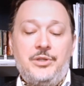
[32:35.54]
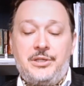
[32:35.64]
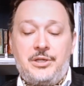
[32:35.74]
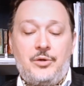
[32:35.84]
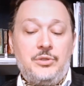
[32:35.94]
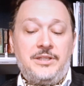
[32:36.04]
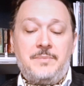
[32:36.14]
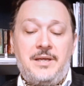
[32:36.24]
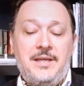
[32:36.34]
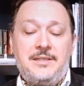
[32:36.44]
with a goal
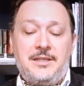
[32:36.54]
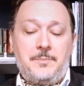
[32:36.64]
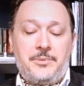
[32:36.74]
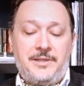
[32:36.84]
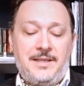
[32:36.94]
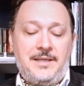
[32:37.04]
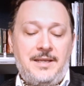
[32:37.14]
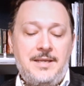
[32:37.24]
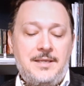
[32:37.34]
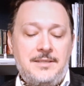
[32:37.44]
in mind and a plan
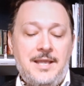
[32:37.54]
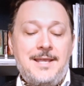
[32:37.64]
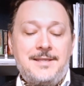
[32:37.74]
at hand,